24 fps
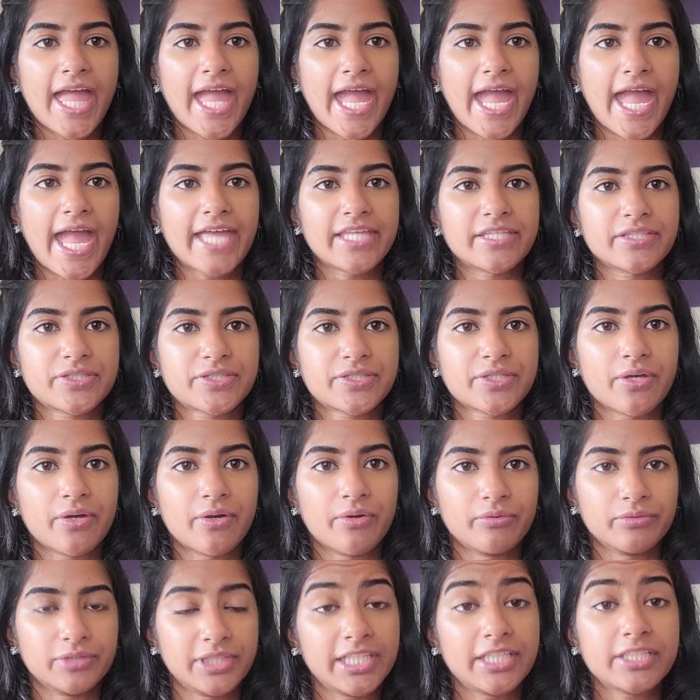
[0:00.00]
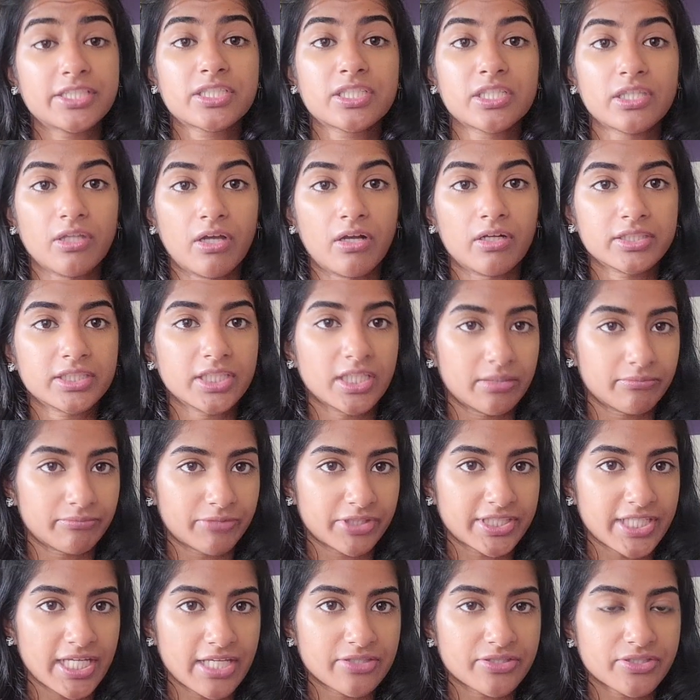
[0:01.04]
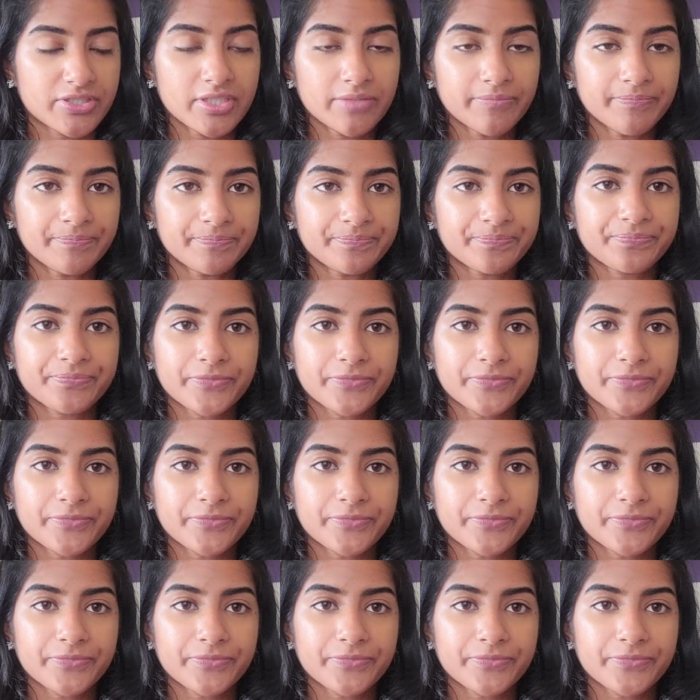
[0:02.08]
and so leads to long-term retention.